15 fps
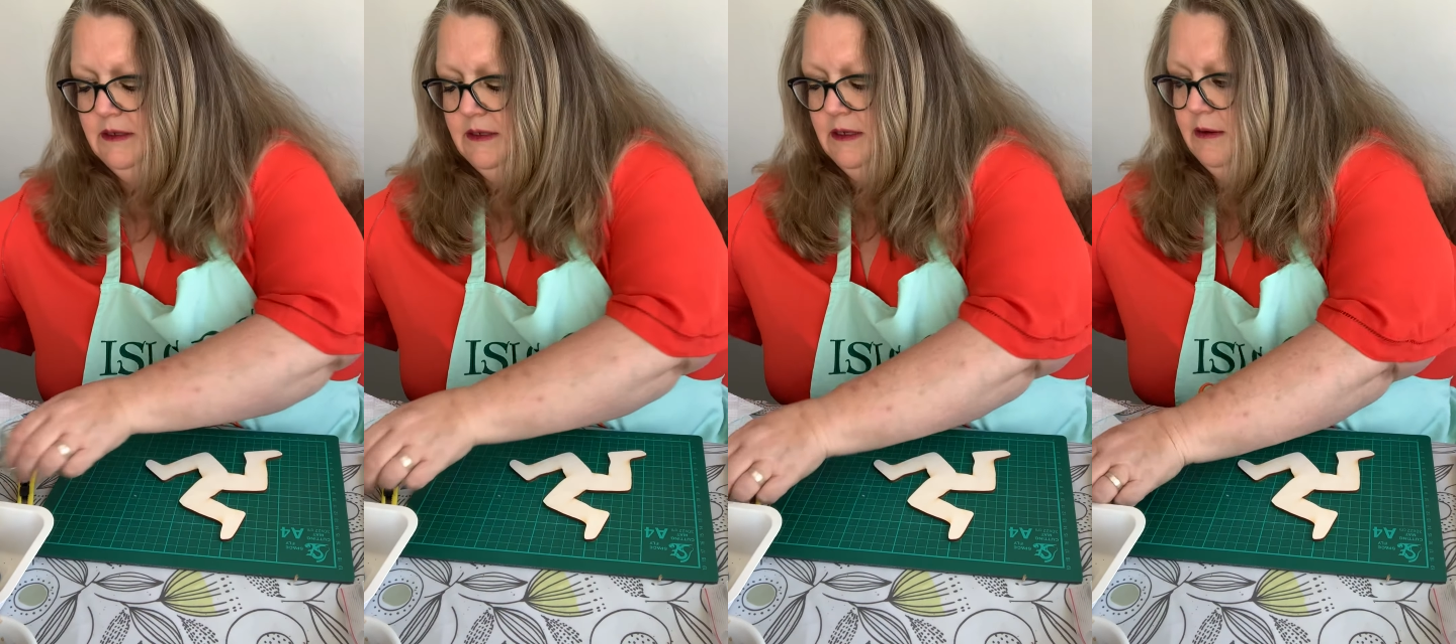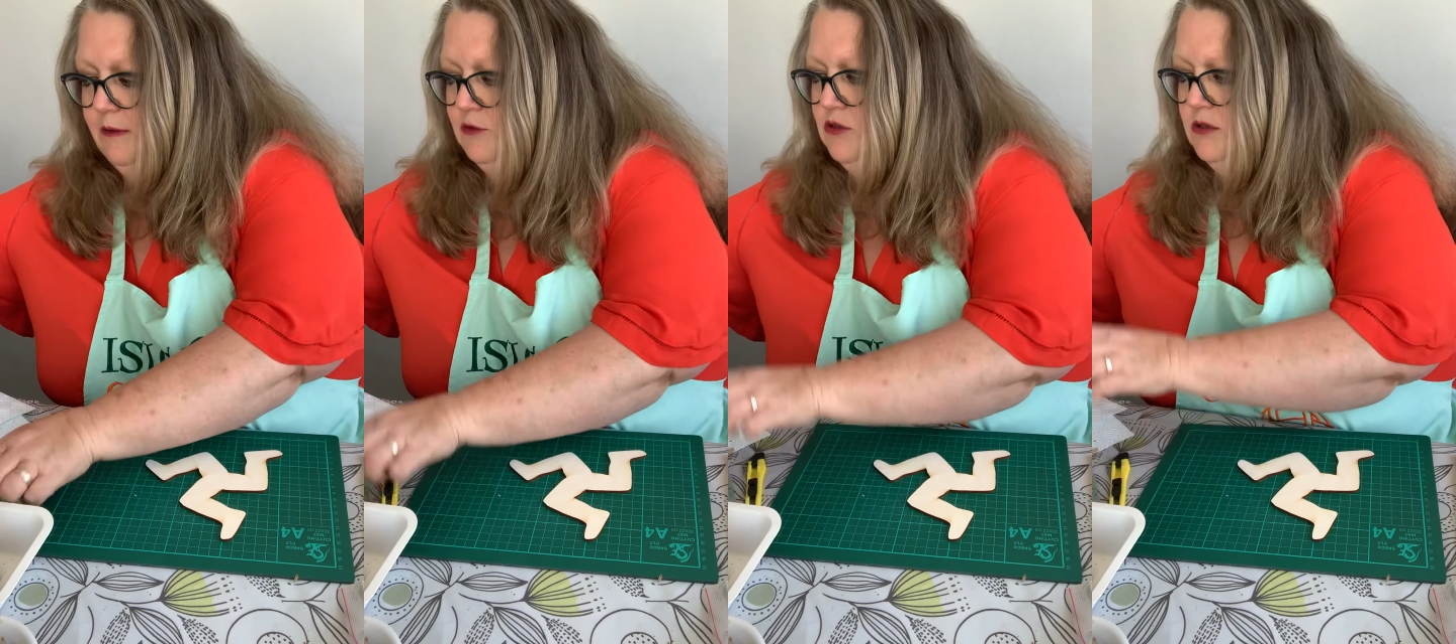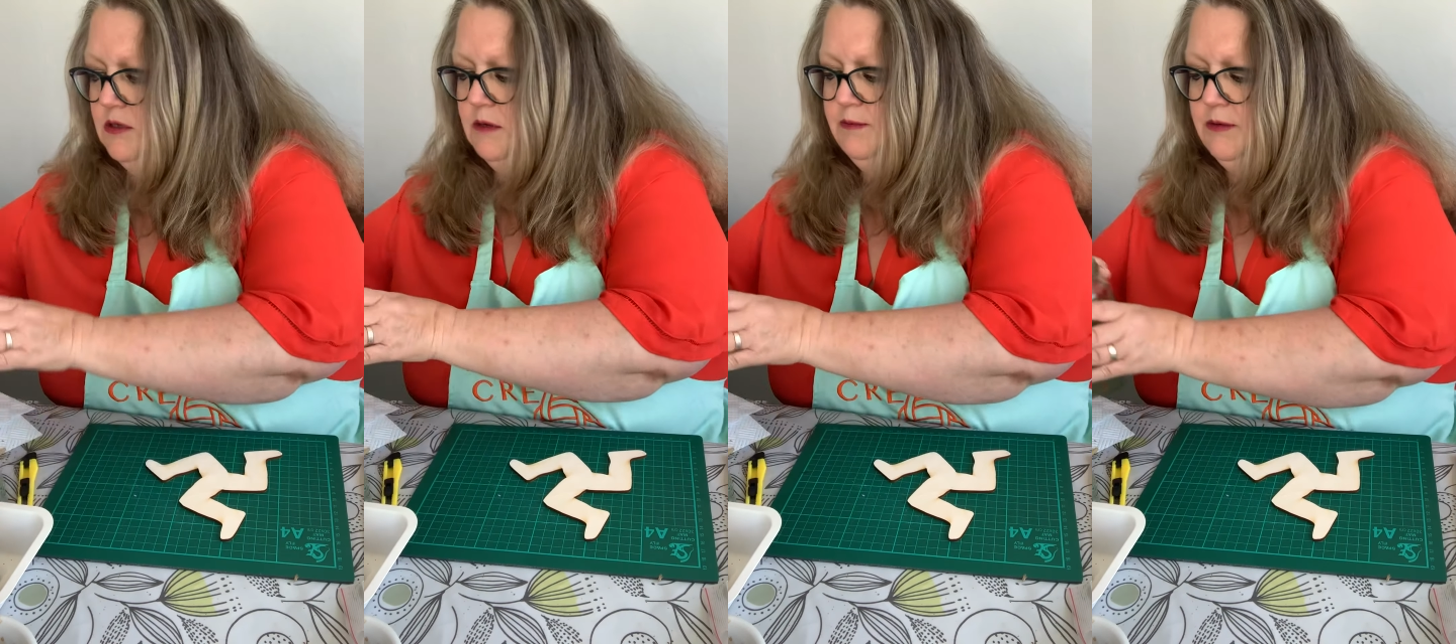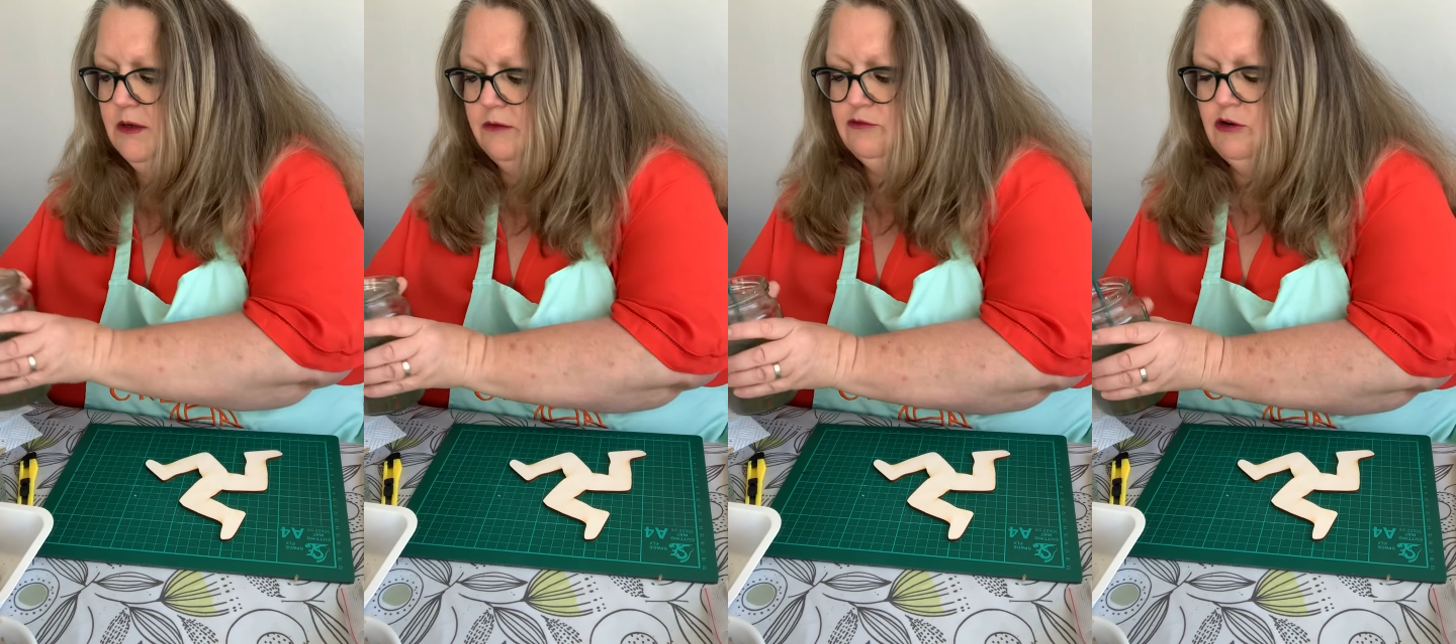Now I'm just going to
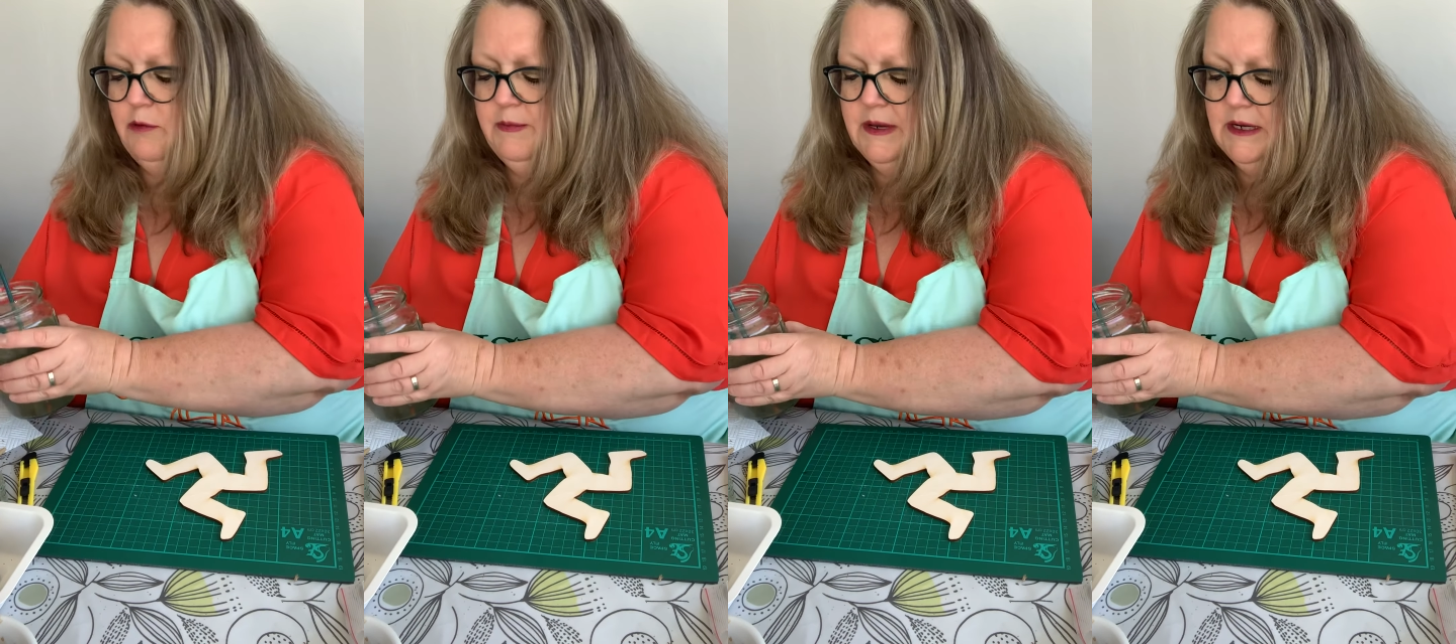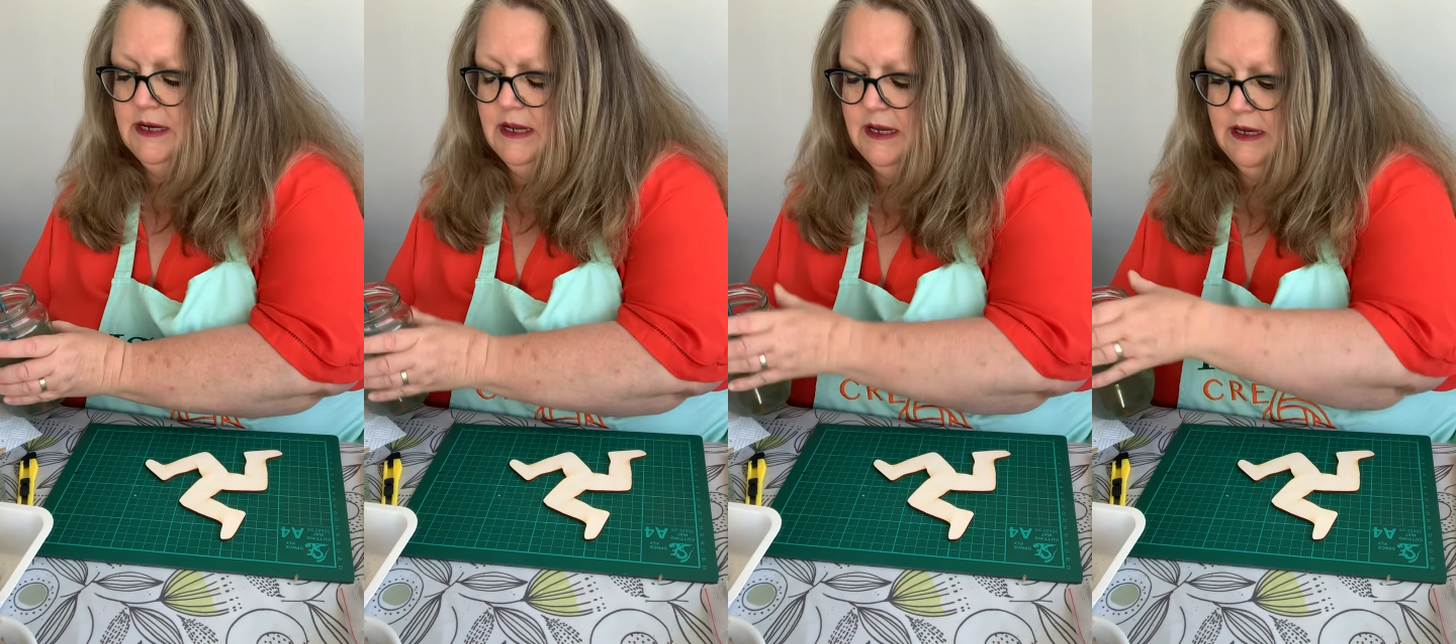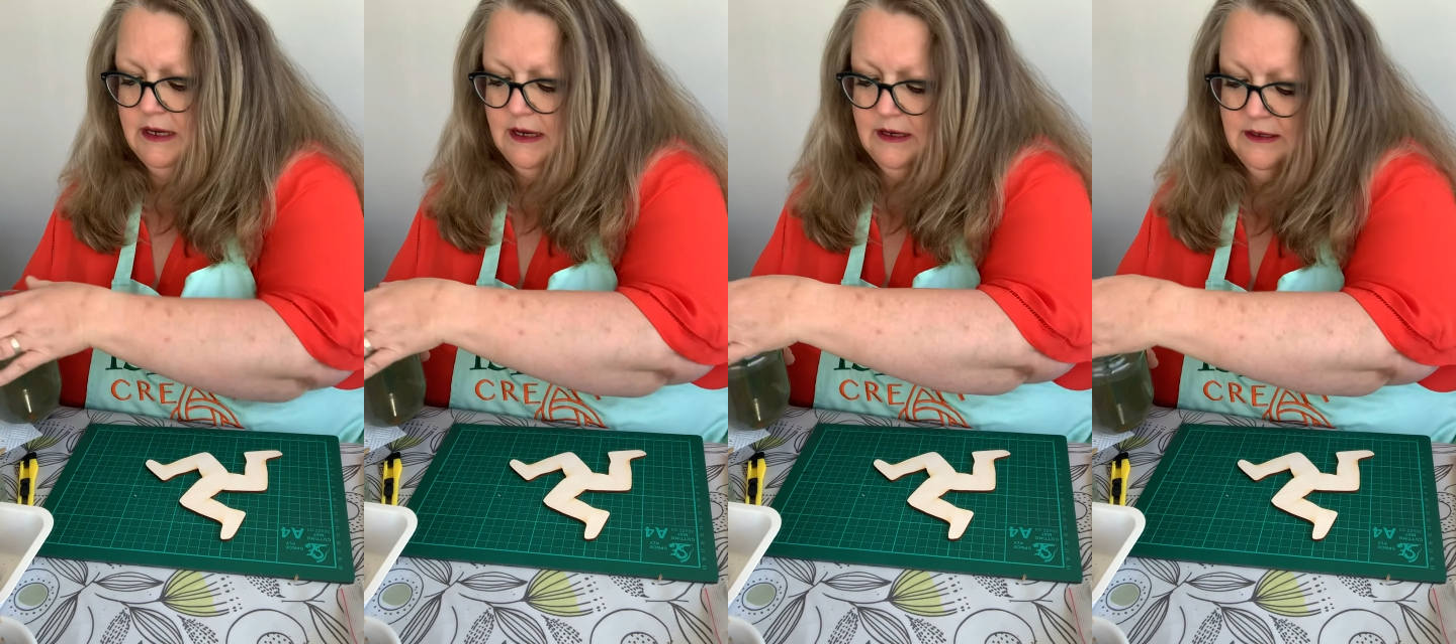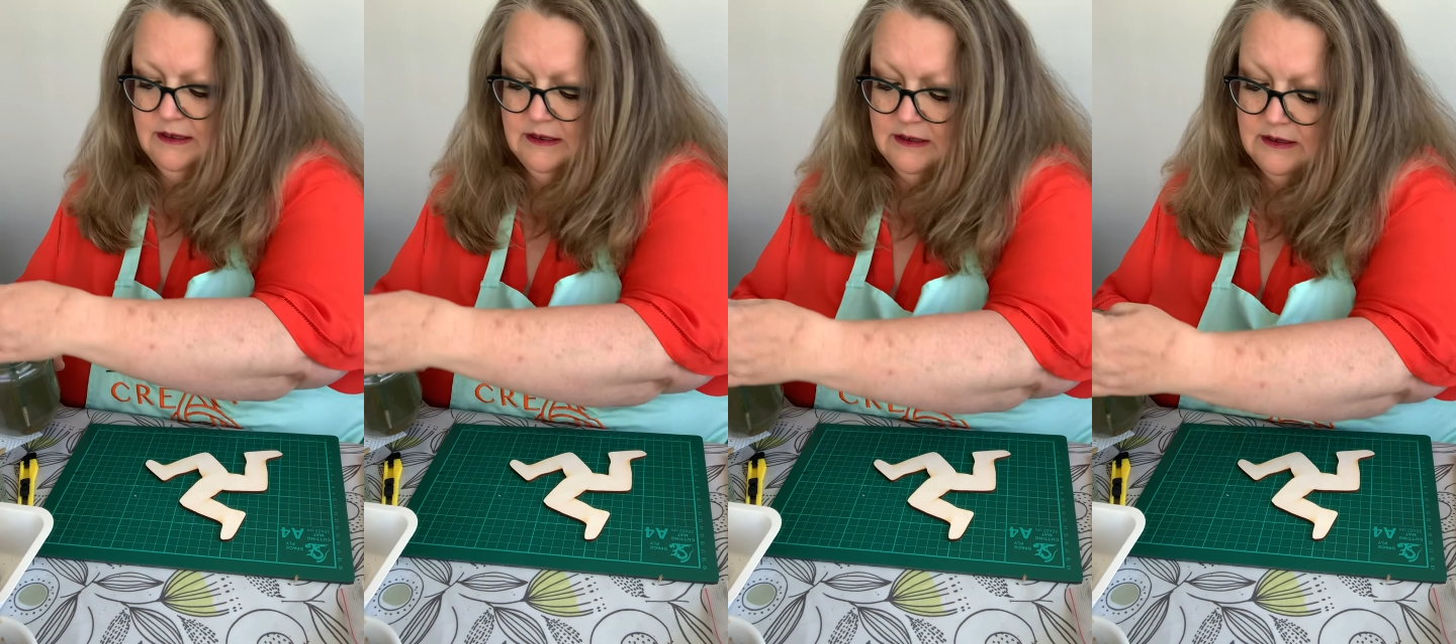put a drop in here.